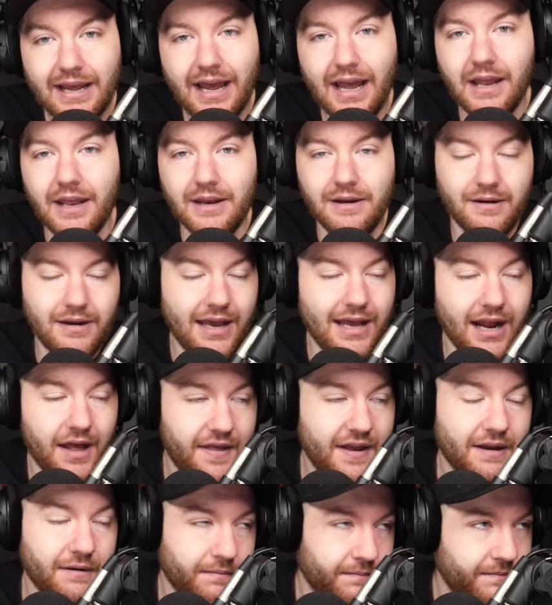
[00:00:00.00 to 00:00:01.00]
And I
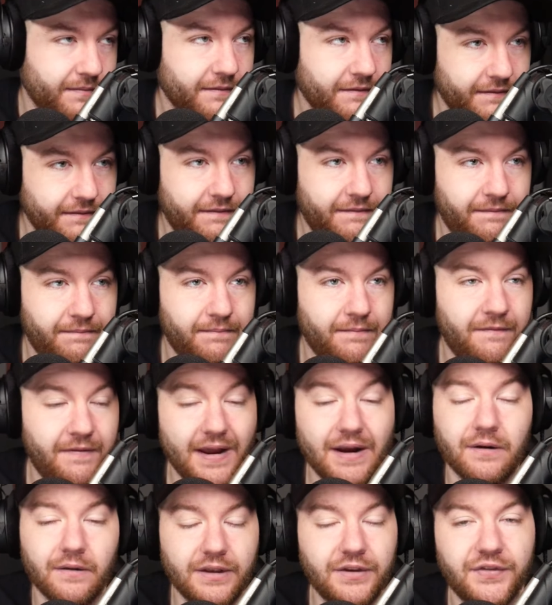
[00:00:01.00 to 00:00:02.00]
think
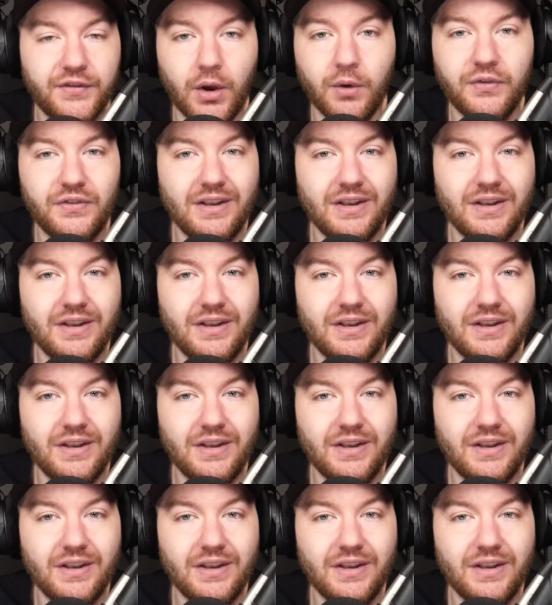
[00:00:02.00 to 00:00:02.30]
fairly so,